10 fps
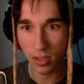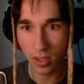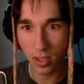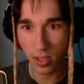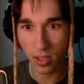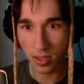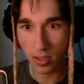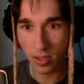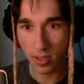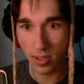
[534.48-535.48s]
Okay,
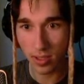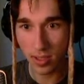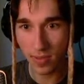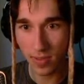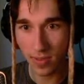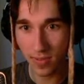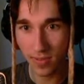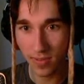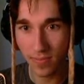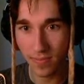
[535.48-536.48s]
so it's like this one too.
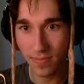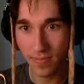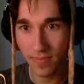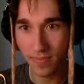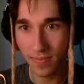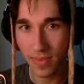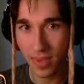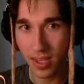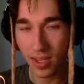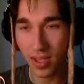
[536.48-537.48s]

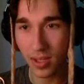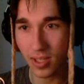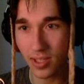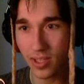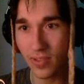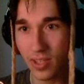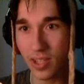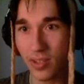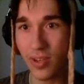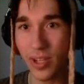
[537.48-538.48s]
I'm conserving
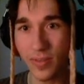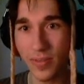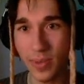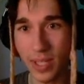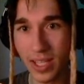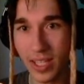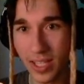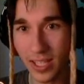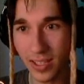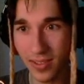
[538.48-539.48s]
that oil for when I need
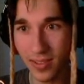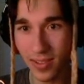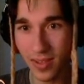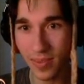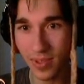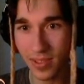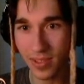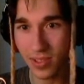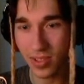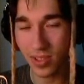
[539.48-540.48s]
it. Um, because
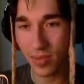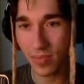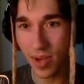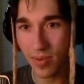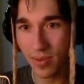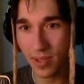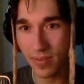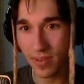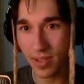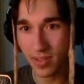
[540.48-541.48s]
I'm probably gonna
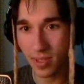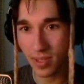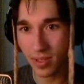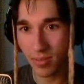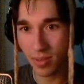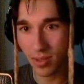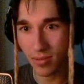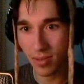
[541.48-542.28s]
find some in here, but